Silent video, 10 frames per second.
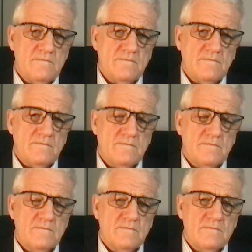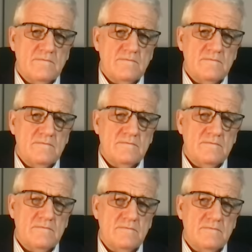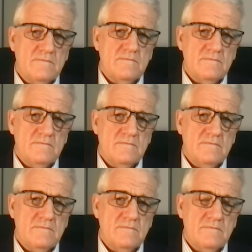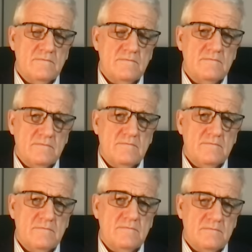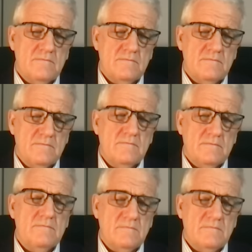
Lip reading: The person shown says nothing.